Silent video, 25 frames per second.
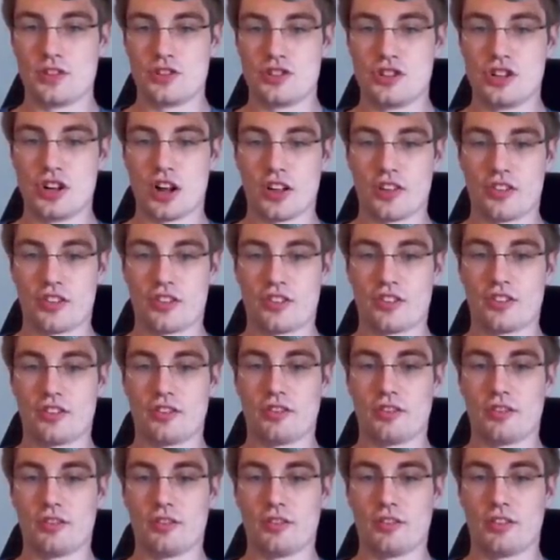just
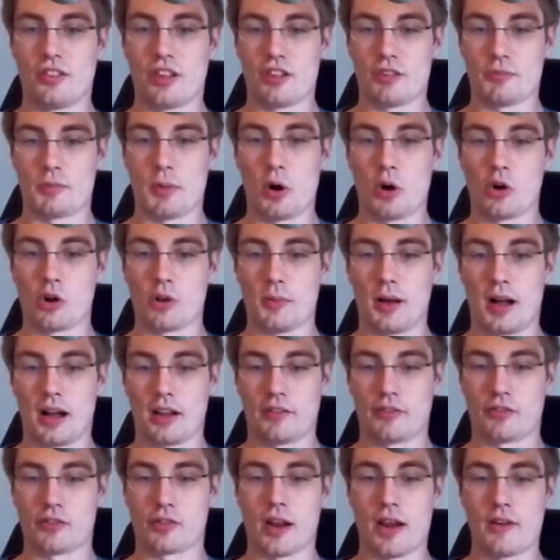this Pokemon
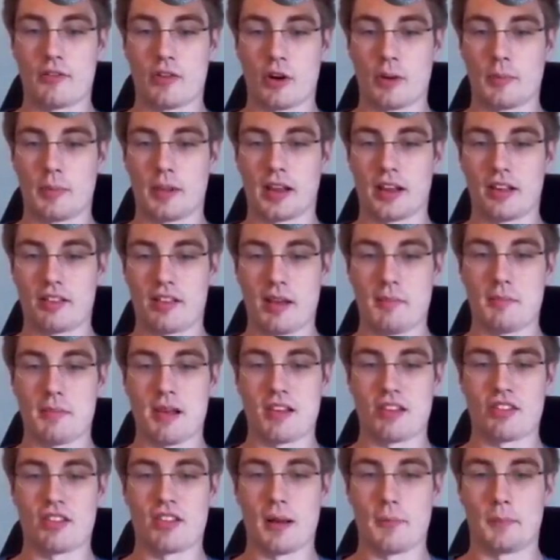forever because I
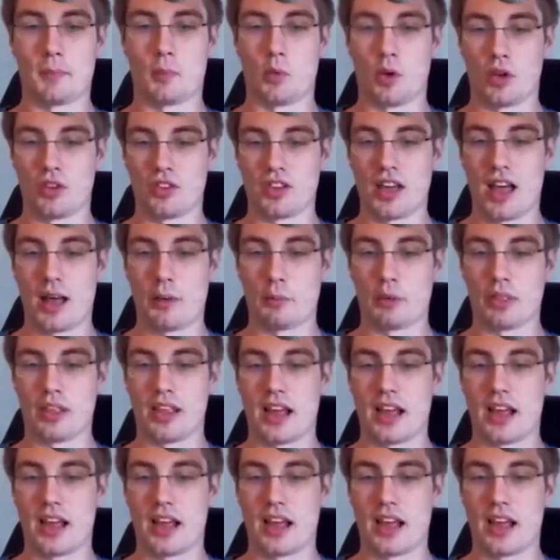messed up one time with the